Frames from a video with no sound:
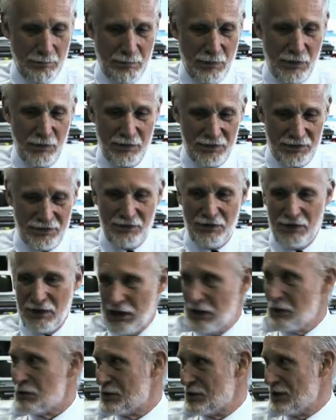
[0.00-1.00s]
But sorry,
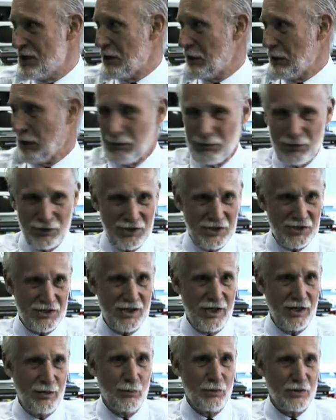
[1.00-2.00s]
the interesting thing I was going to
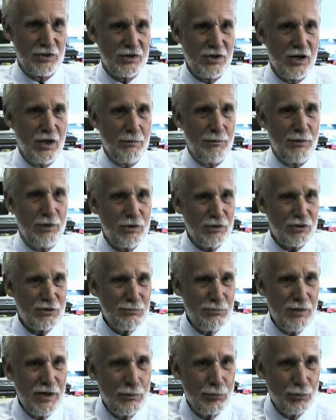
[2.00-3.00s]
say was because
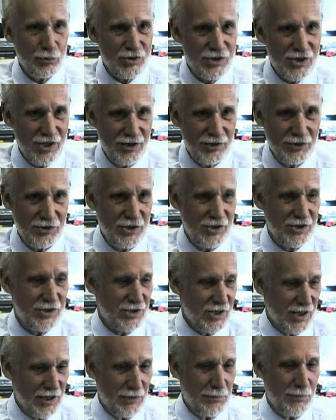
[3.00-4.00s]
people started
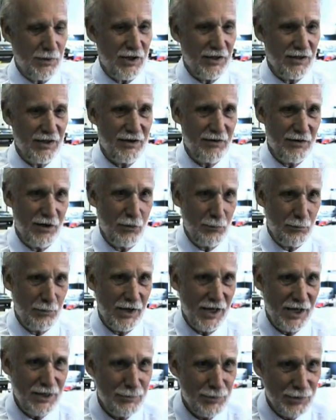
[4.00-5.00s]
typing their own
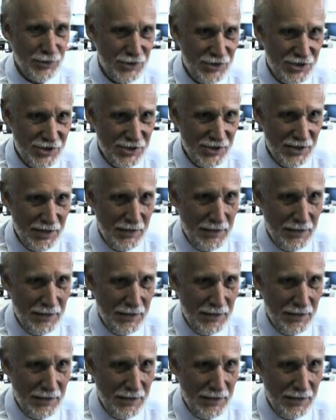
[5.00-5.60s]
papers,